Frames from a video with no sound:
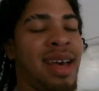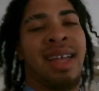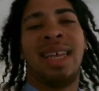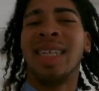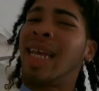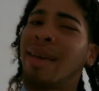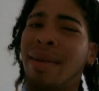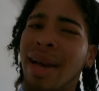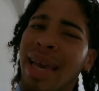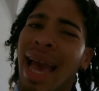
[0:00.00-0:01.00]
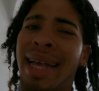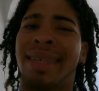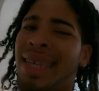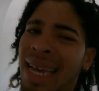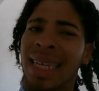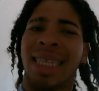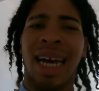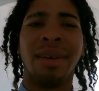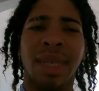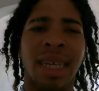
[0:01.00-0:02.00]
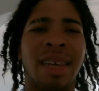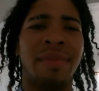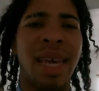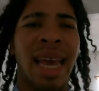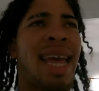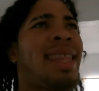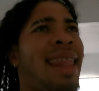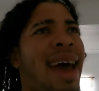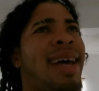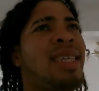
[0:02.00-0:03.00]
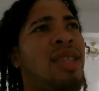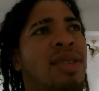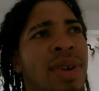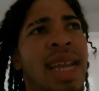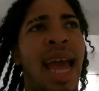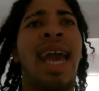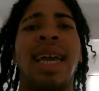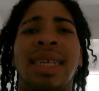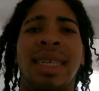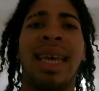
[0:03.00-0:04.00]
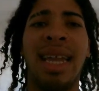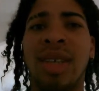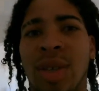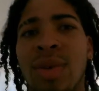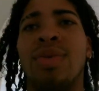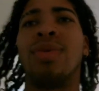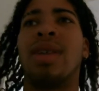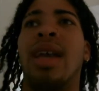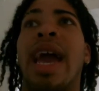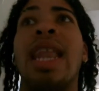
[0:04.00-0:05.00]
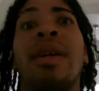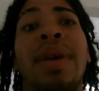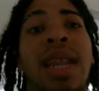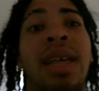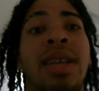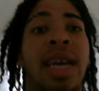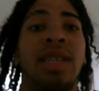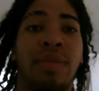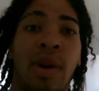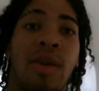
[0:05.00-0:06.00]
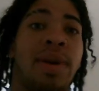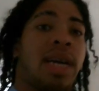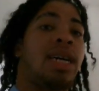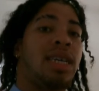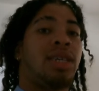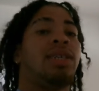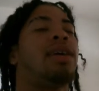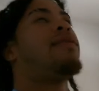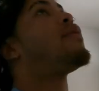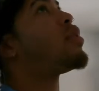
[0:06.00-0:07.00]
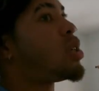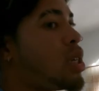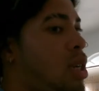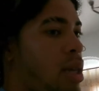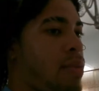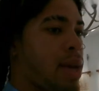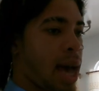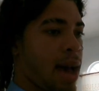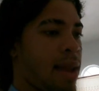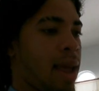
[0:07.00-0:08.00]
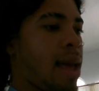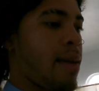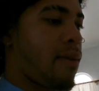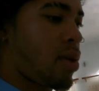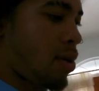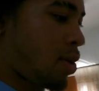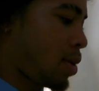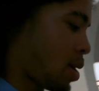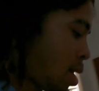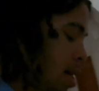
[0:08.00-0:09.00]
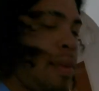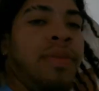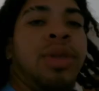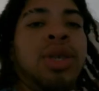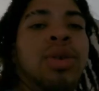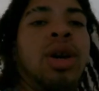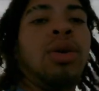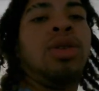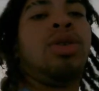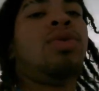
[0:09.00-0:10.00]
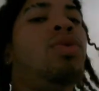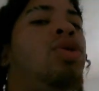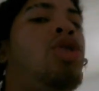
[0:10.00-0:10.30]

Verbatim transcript: This is like, yeah, second time seeing me in the last three days in a suit. And there'll be another day tomorrow because unfortunately we had a funeral to go to.